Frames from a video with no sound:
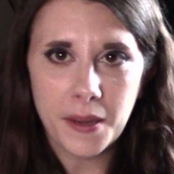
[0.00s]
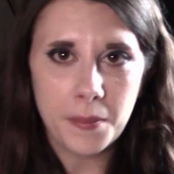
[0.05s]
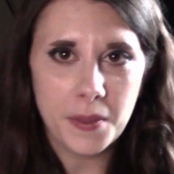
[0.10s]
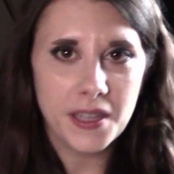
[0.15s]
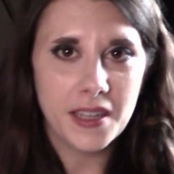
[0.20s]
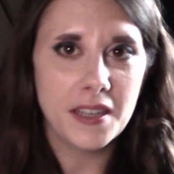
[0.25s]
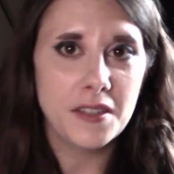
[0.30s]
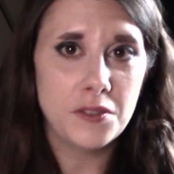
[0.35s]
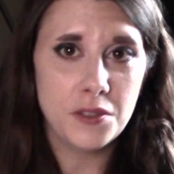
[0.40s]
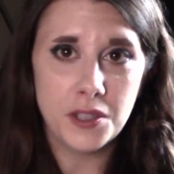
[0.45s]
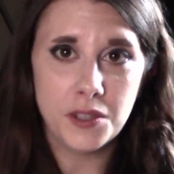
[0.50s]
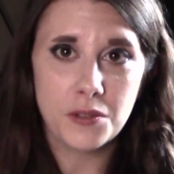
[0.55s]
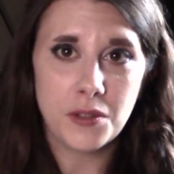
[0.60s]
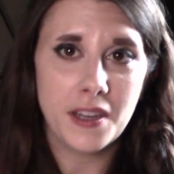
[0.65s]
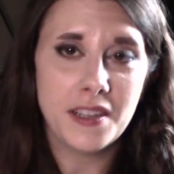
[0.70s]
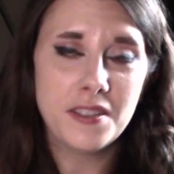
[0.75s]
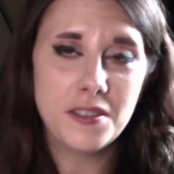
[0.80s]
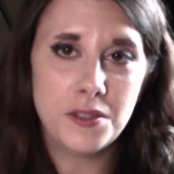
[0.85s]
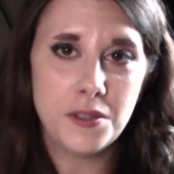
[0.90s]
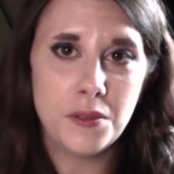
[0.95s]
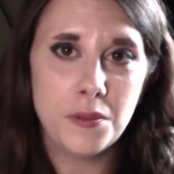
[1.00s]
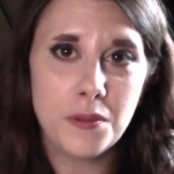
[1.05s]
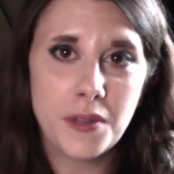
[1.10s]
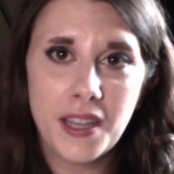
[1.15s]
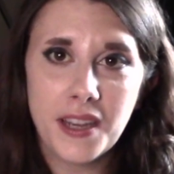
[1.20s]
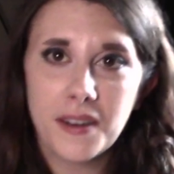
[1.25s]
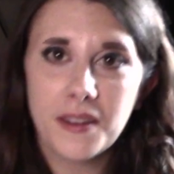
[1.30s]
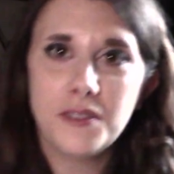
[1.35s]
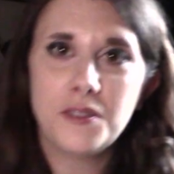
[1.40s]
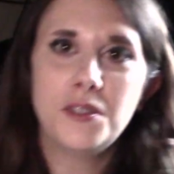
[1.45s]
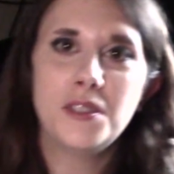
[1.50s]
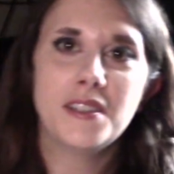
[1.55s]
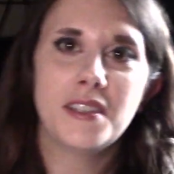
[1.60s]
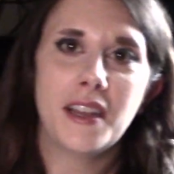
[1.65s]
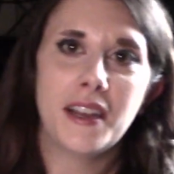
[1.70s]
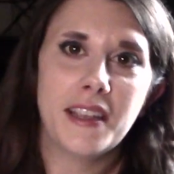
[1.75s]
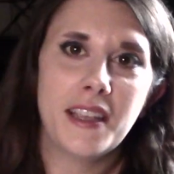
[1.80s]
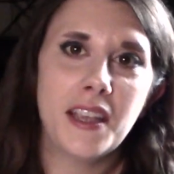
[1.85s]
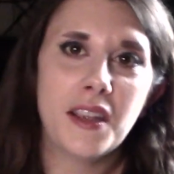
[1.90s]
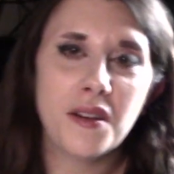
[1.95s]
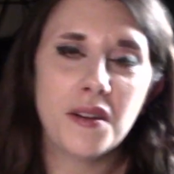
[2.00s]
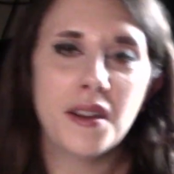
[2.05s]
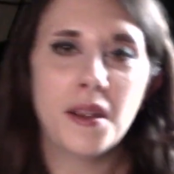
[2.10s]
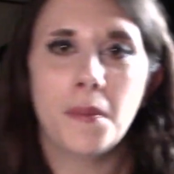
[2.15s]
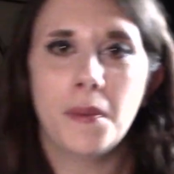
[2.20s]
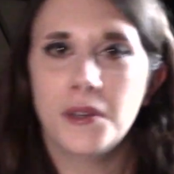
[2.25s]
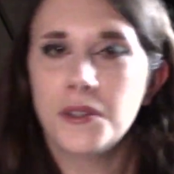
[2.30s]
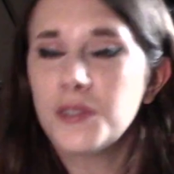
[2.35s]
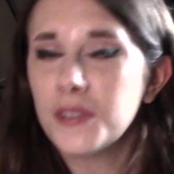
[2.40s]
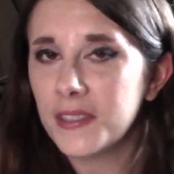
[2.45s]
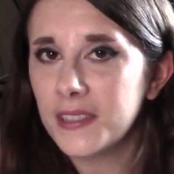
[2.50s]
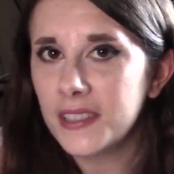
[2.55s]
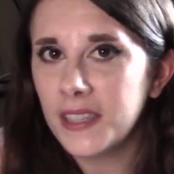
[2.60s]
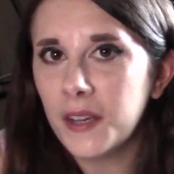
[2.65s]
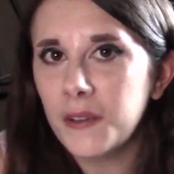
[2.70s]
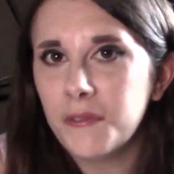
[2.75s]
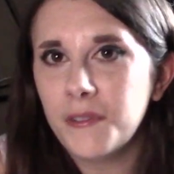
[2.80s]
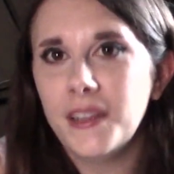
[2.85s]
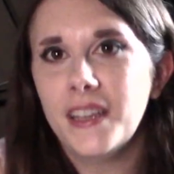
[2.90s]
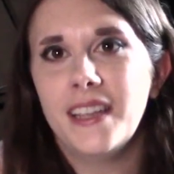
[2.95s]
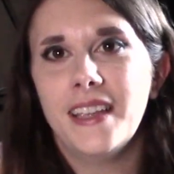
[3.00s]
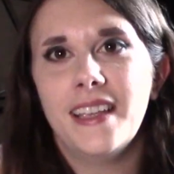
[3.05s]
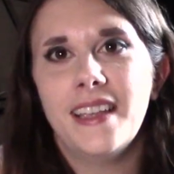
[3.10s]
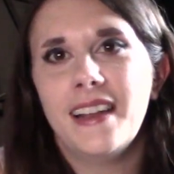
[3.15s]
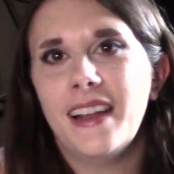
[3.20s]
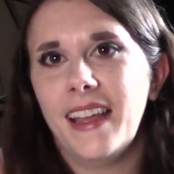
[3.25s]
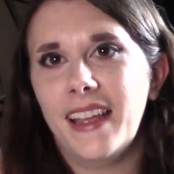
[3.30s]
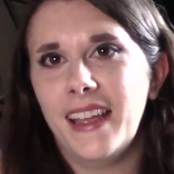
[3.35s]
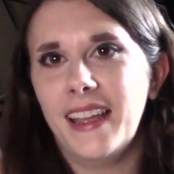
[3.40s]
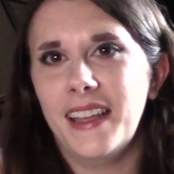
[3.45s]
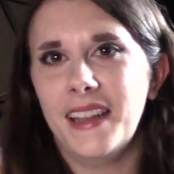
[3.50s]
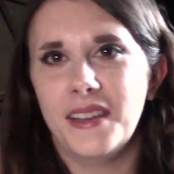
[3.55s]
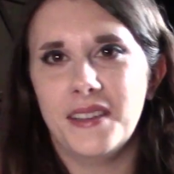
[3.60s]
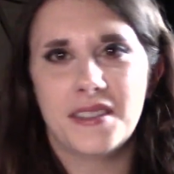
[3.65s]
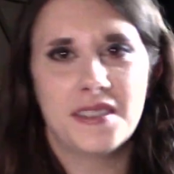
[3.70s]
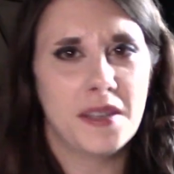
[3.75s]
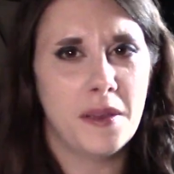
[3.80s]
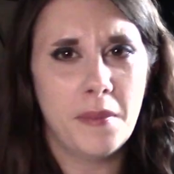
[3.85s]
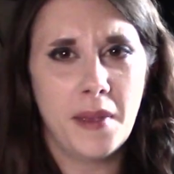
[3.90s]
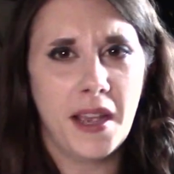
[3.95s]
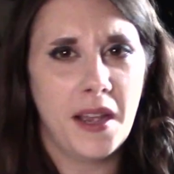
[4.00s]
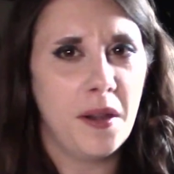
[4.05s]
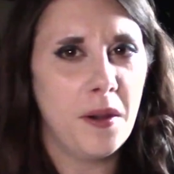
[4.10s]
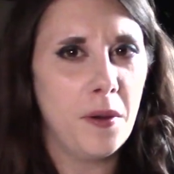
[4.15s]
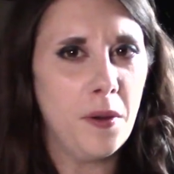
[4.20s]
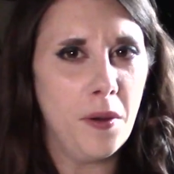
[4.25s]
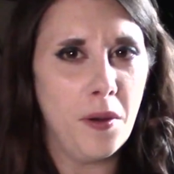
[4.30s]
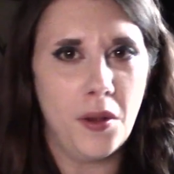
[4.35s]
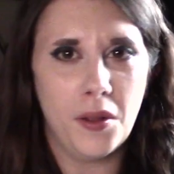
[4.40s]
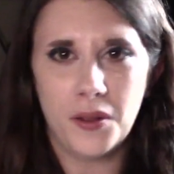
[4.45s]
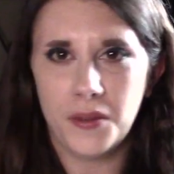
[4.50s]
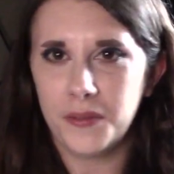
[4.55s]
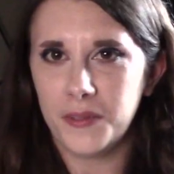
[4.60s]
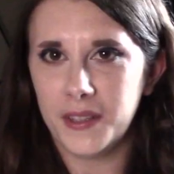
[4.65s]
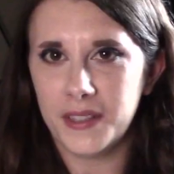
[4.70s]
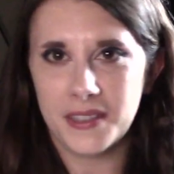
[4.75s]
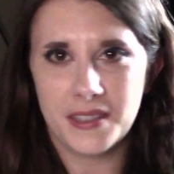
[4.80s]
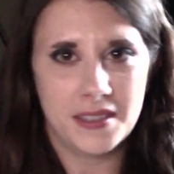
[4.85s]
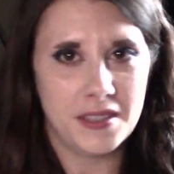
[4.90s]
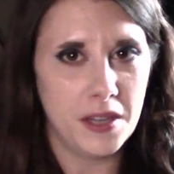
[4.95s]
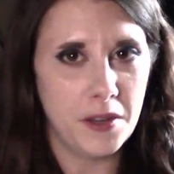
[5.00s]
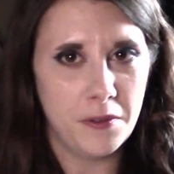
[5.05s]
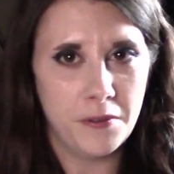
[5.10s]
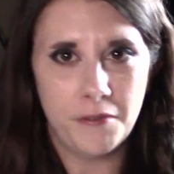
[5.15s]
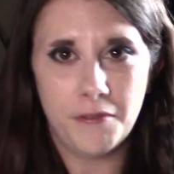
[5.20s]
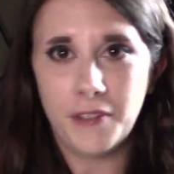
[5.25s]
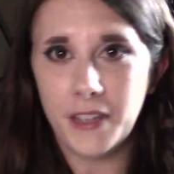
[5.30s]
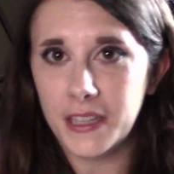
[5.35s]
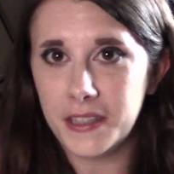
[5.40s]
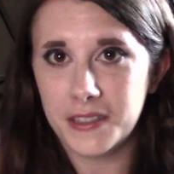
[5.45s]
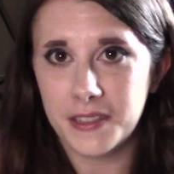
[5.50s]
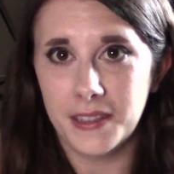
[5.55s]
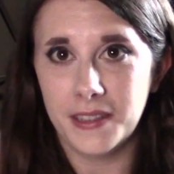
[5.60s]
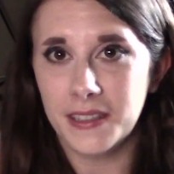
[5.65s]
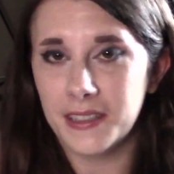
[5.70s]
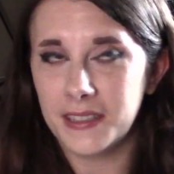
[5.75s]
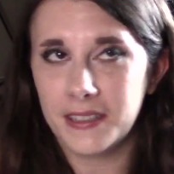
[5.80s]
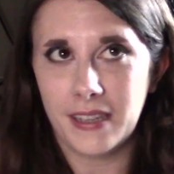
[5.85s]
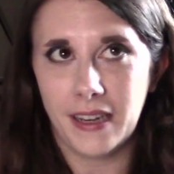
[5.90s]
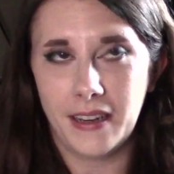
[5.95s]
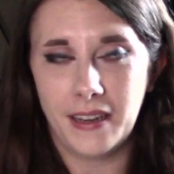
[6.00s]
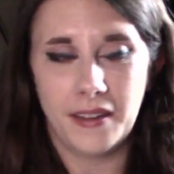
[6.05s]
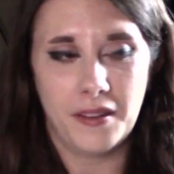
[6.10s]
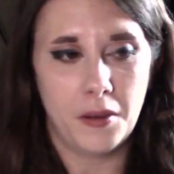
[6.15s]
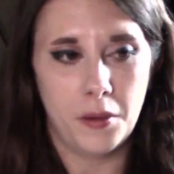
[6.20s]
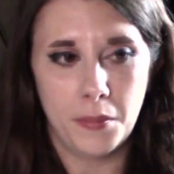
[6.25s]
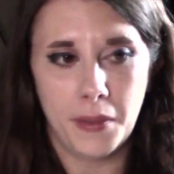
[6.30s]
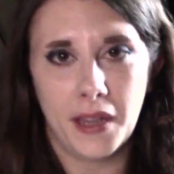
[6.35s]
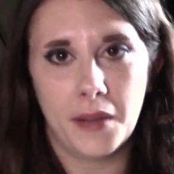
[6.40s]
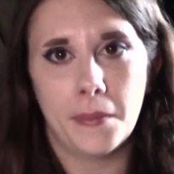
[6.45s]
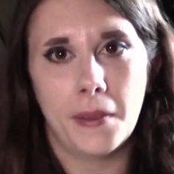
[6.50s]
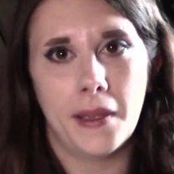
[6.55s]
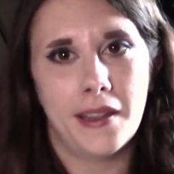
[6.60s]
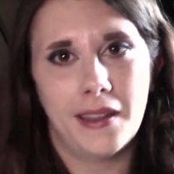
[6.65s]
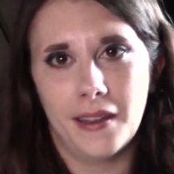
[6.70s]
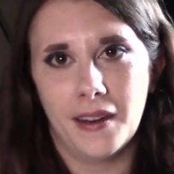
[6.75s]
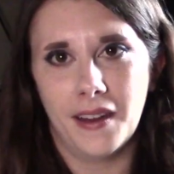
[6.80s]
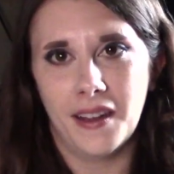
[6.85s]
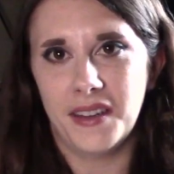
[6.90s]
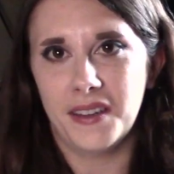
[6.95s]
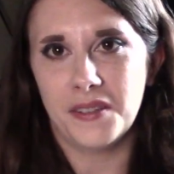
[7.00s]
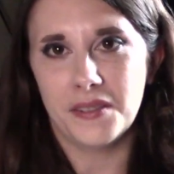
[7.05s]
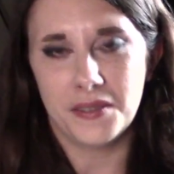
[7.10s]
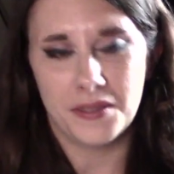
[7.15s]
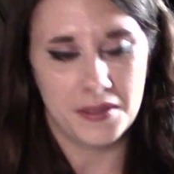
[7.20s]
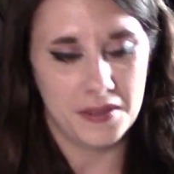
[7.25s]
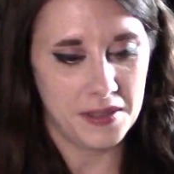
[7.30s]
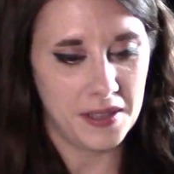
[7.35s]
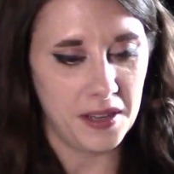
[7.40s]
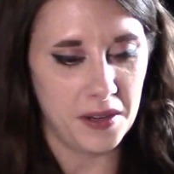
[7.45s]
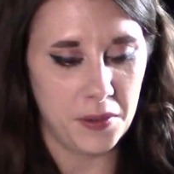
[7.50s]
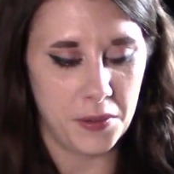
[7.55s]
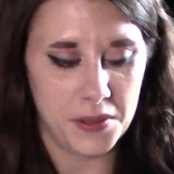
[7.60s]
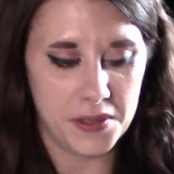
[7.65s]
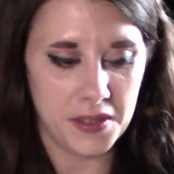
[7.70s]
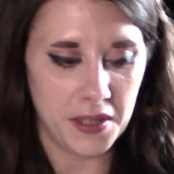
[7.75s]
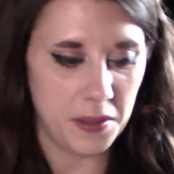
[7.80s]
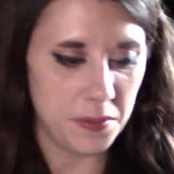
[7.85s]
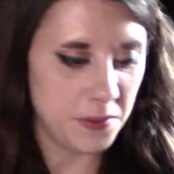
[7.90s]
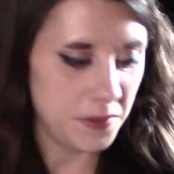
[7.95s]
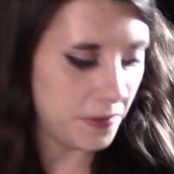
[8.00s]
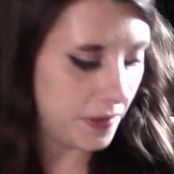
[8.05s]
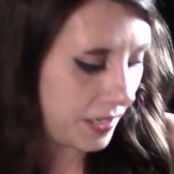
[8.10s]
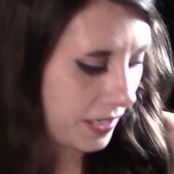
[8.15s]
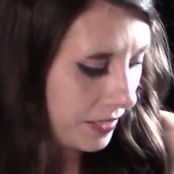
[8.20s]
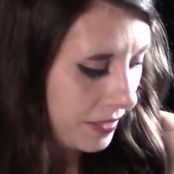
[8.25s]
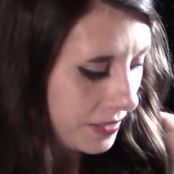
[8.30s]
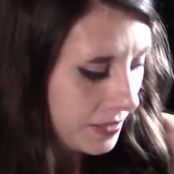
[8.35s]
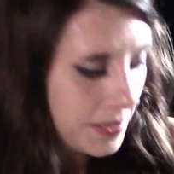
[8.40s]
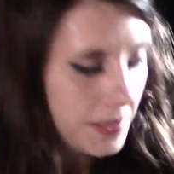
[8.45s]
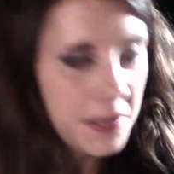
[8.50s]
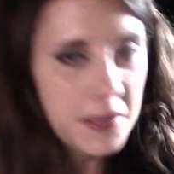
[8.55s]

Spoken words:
because she tries to carry, she's got to carry a bunch of stuff in it, and somehow all of this stuff fits in this tiny little backpack, and I just kind of always thought it was funny.